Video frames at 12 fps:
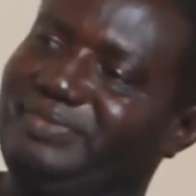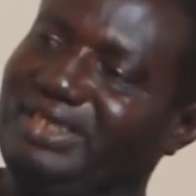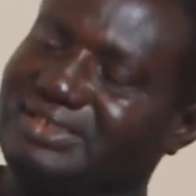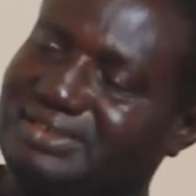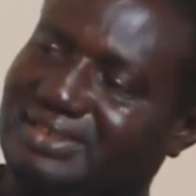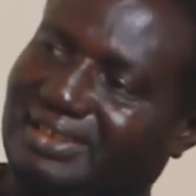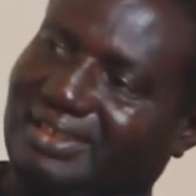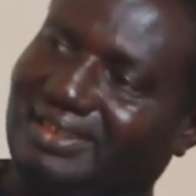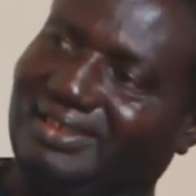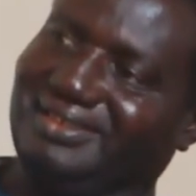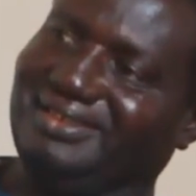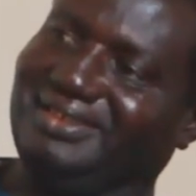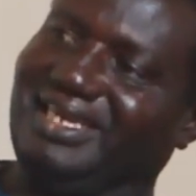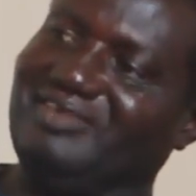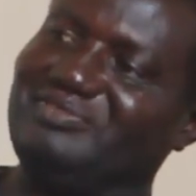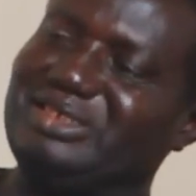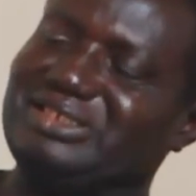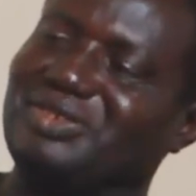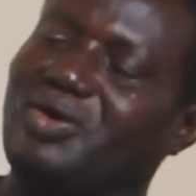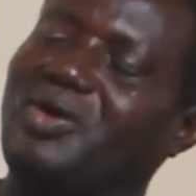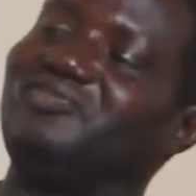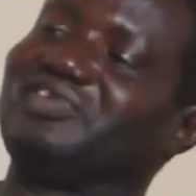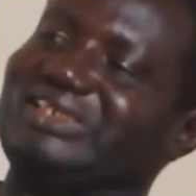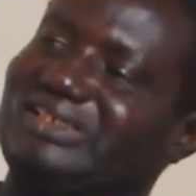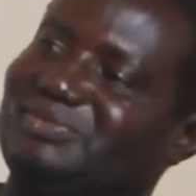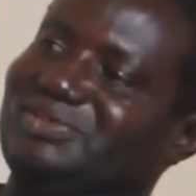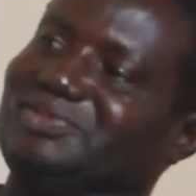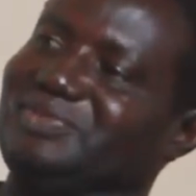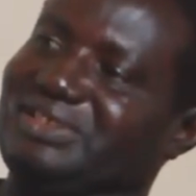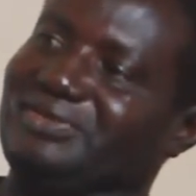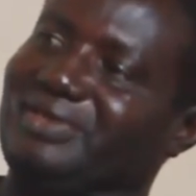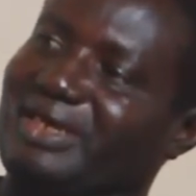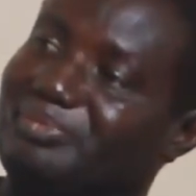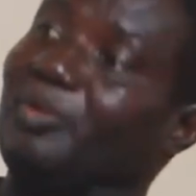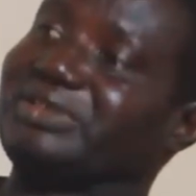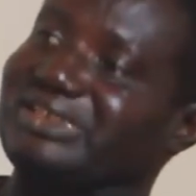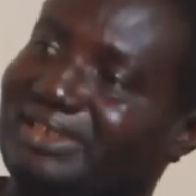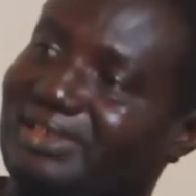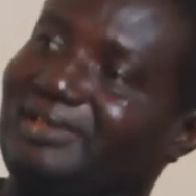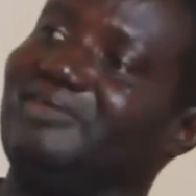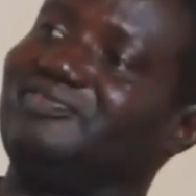basically, the government is not comfortable with your reporting